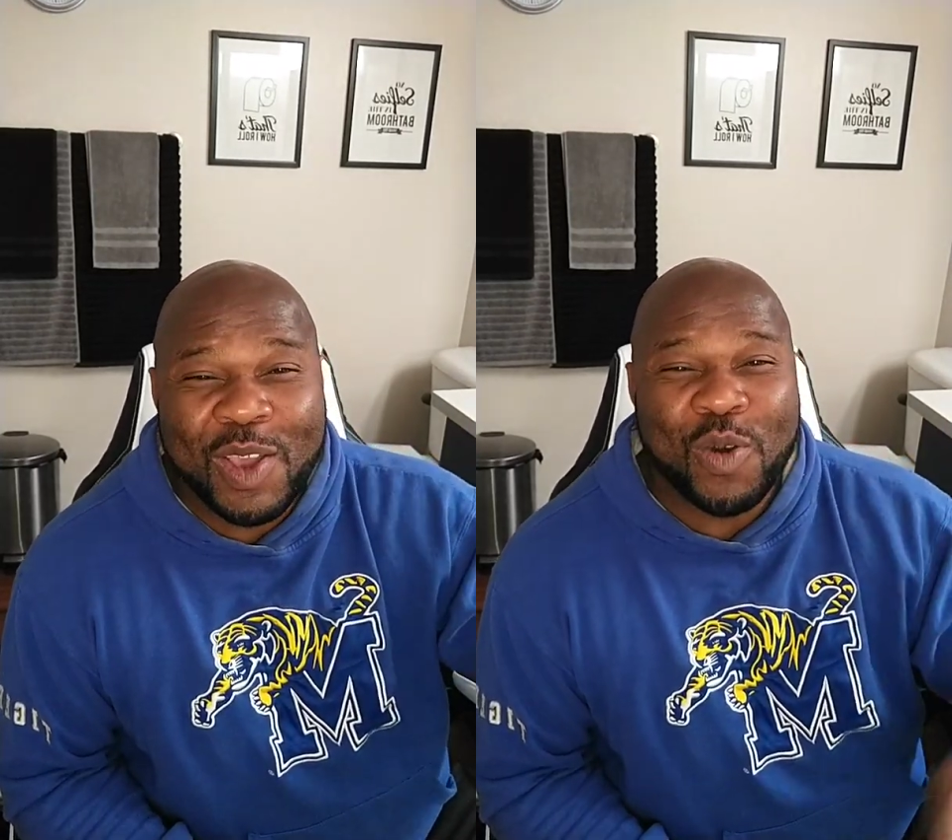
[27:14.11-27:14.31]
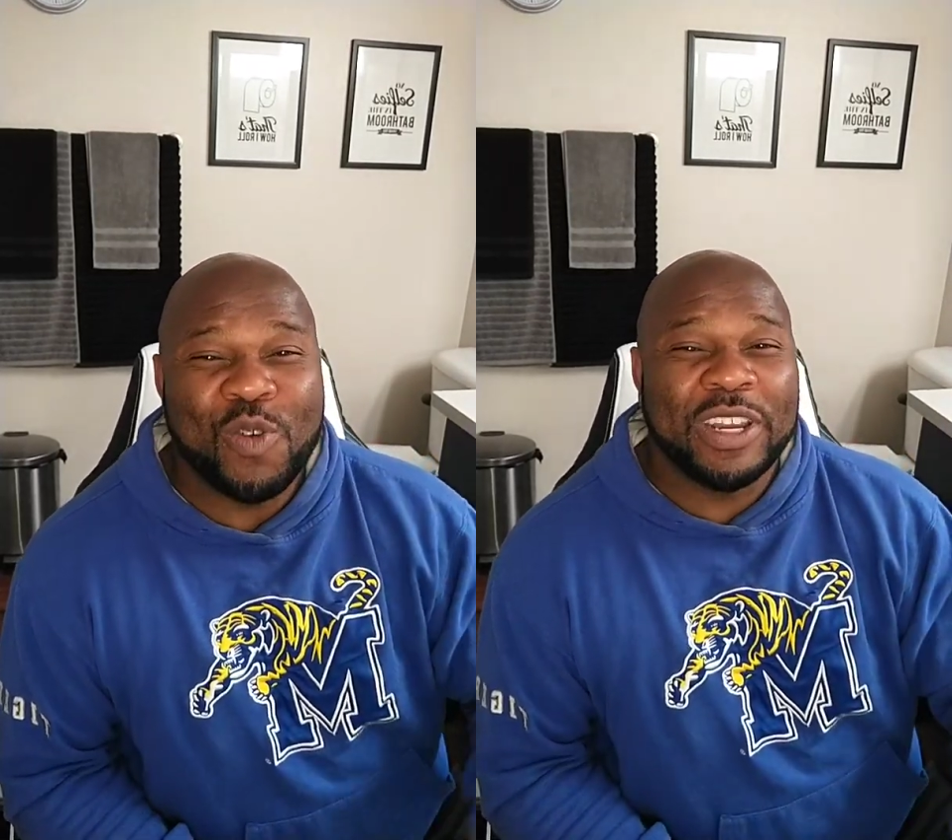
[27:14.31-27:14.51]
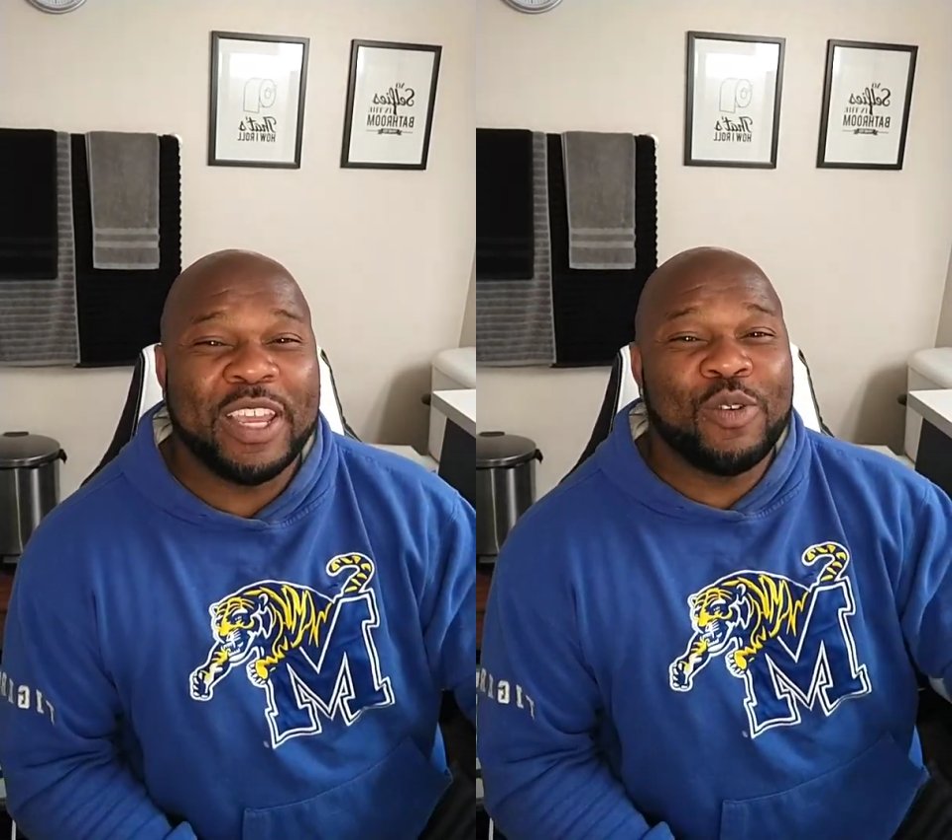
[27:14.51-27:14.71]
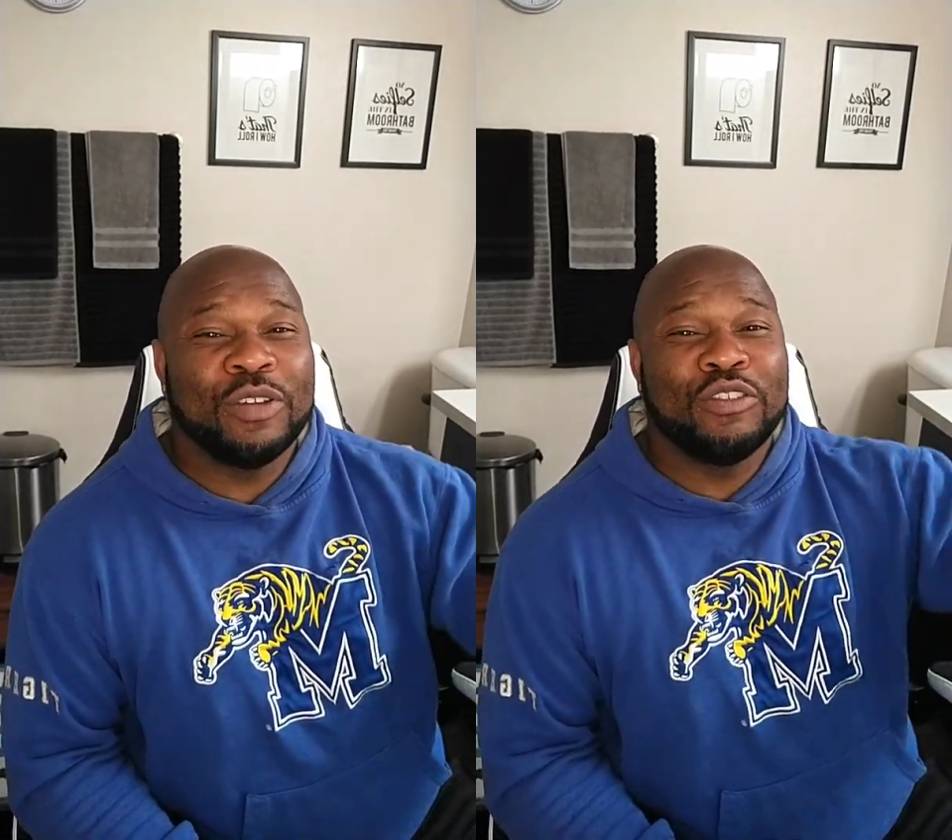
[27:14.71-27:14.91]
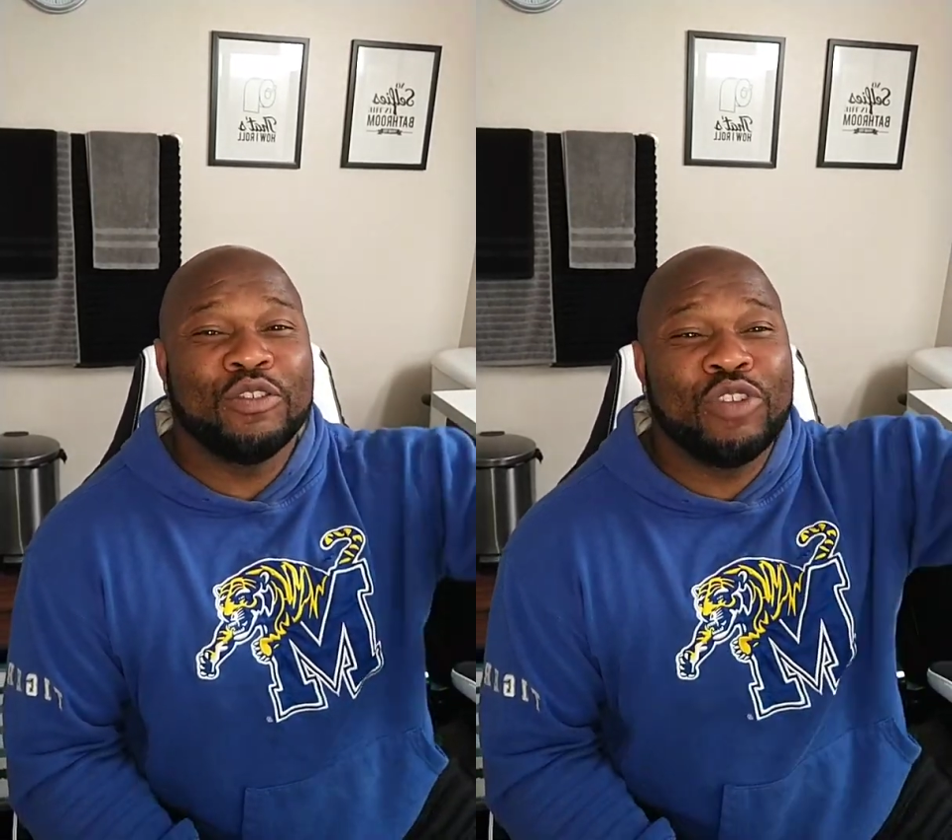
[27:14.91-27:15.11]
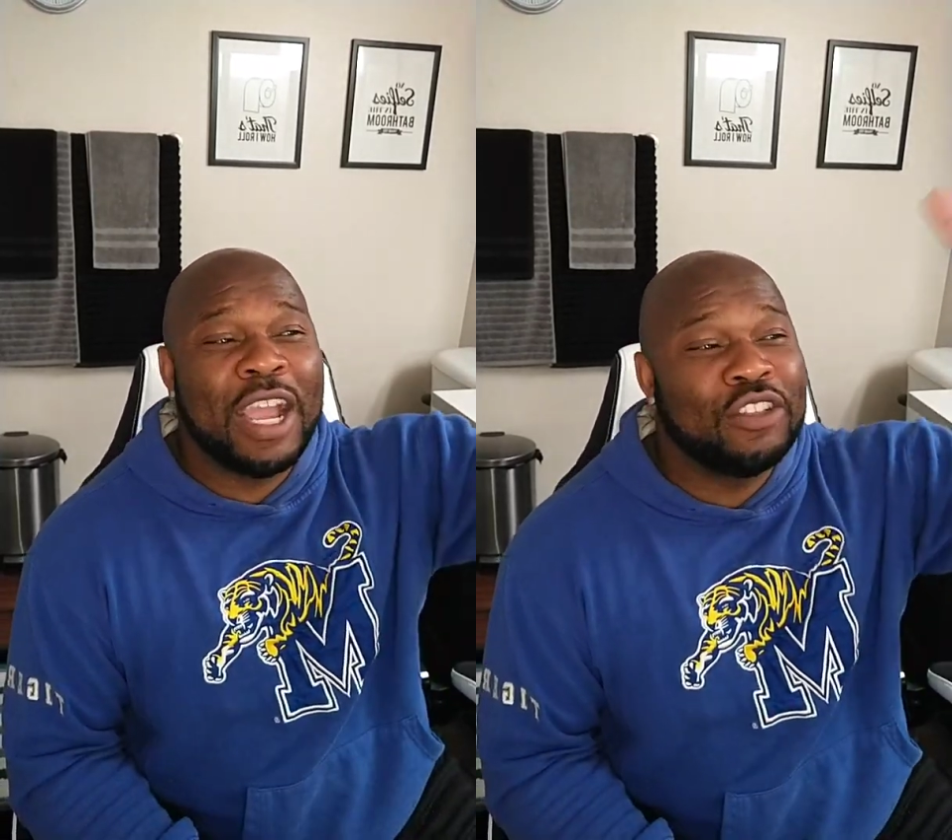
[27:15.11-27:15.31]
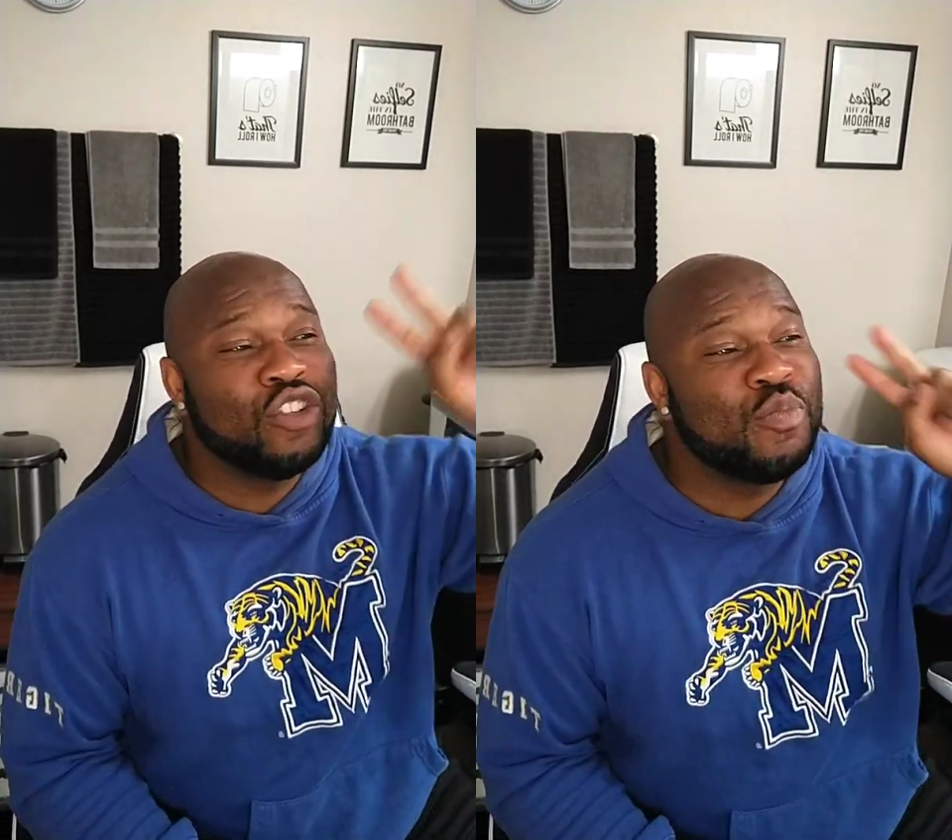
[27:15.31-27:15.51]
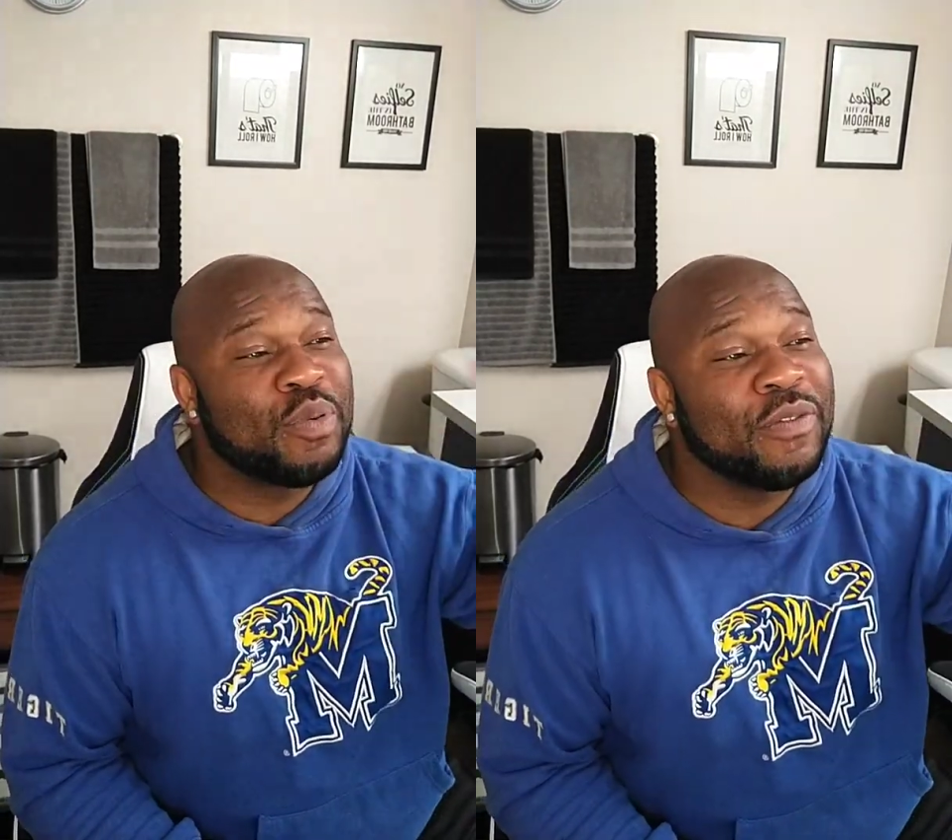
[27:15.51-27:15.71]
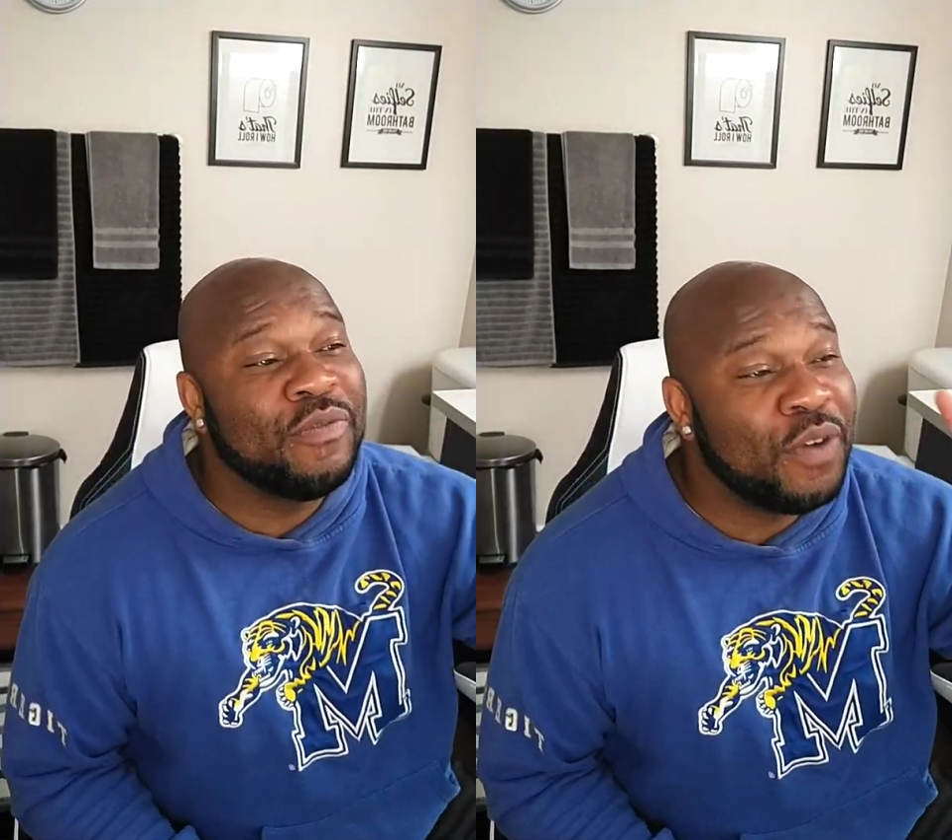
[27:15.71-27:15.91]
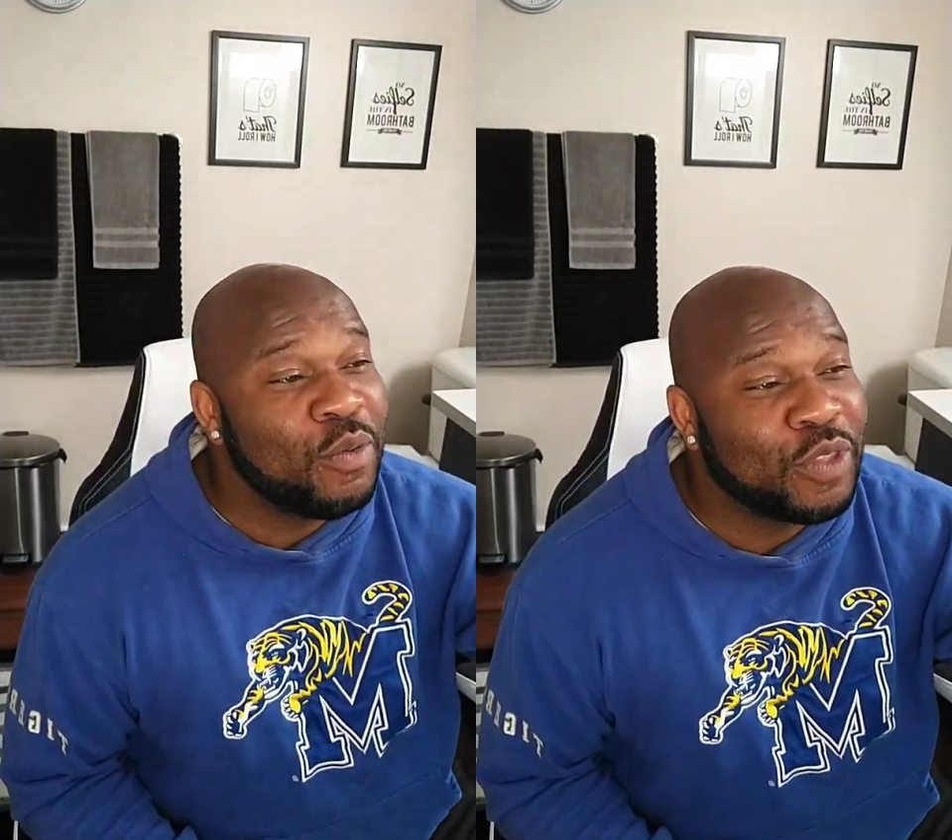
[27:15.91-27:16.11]
or they're going to try to
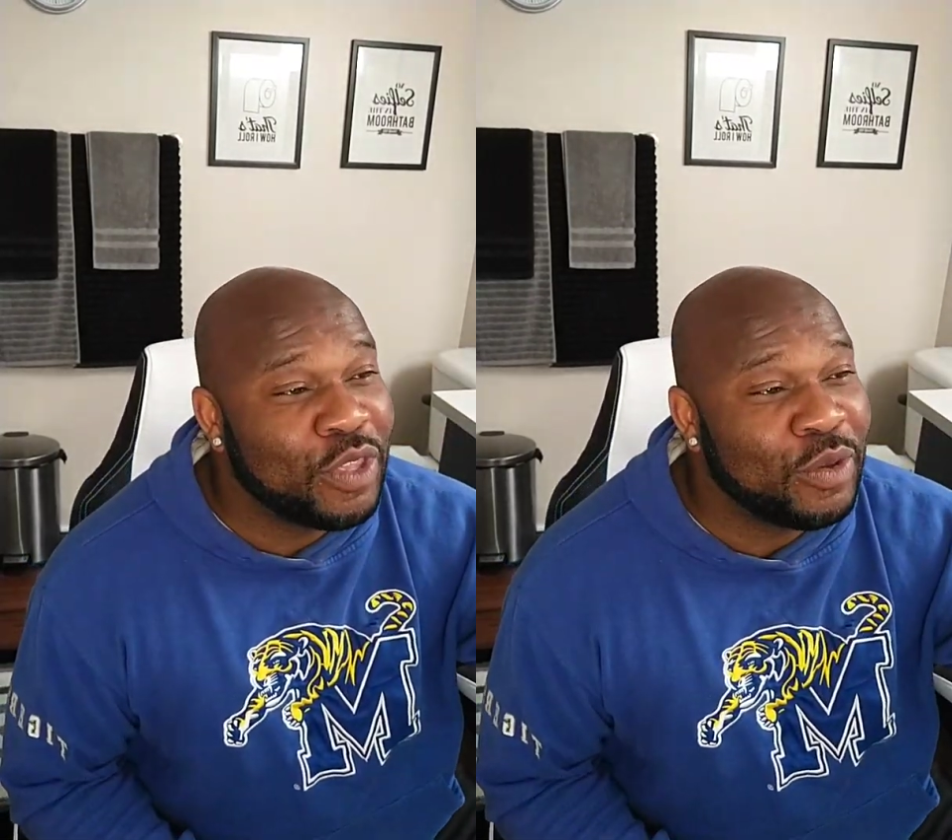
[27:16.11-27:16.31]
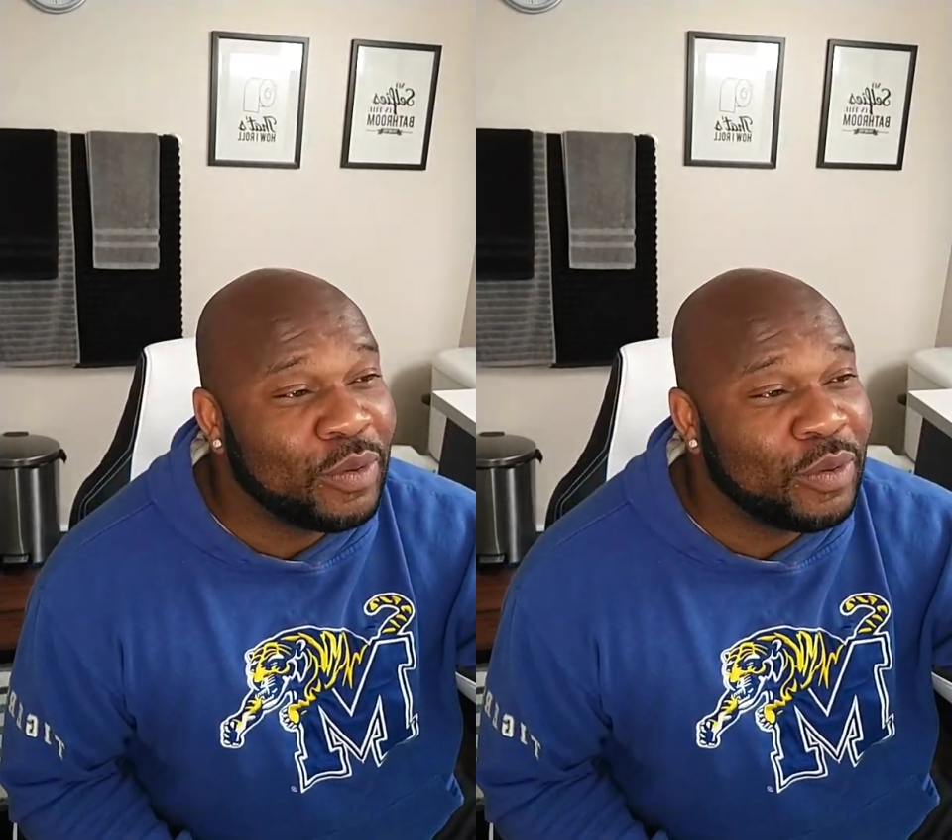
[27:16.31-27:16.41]
provoke you.